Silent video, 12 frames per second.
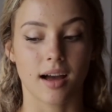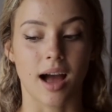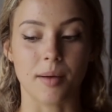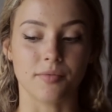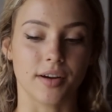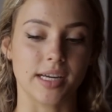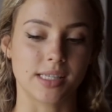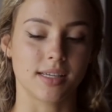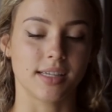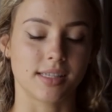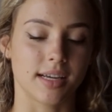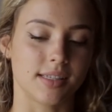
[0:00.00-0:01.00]

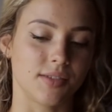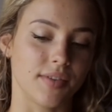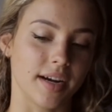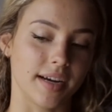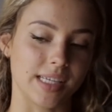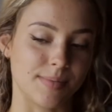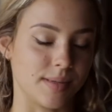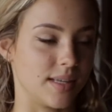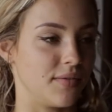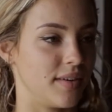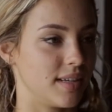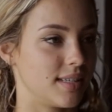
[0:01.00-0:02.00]
very
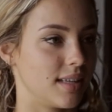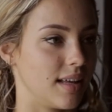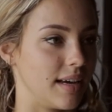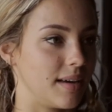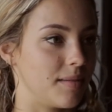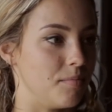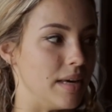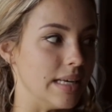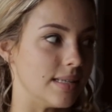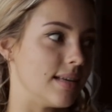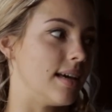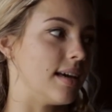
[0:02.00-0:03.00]
specific to like me
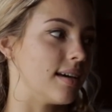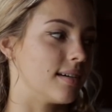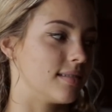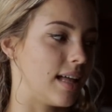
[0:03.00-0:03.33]
seeing